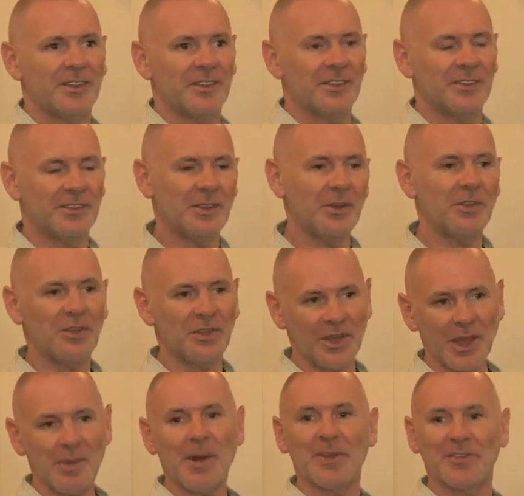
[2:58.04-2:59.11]
So
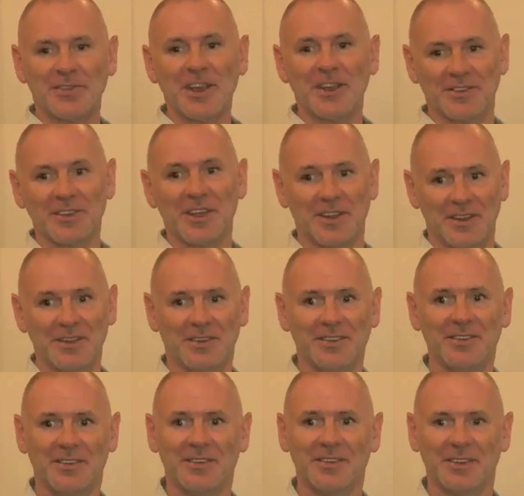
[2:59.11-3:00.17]
think about sex then.
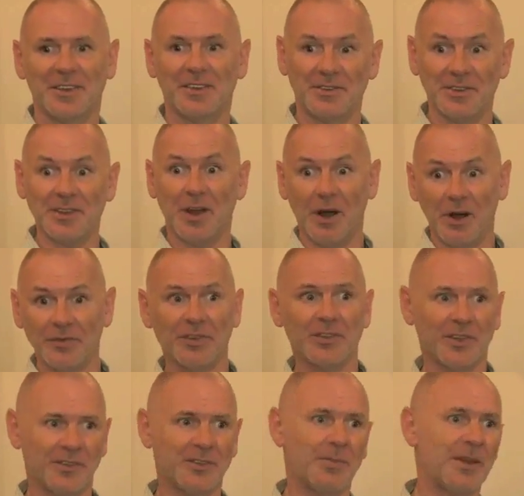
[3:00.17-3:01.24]
Because you said after
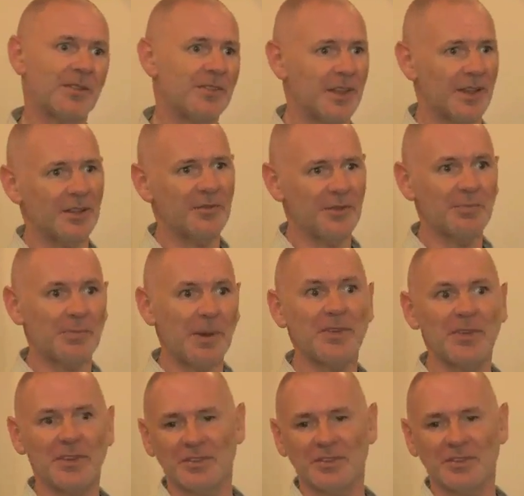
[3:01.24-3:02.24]
sex is the best thing. If the best thing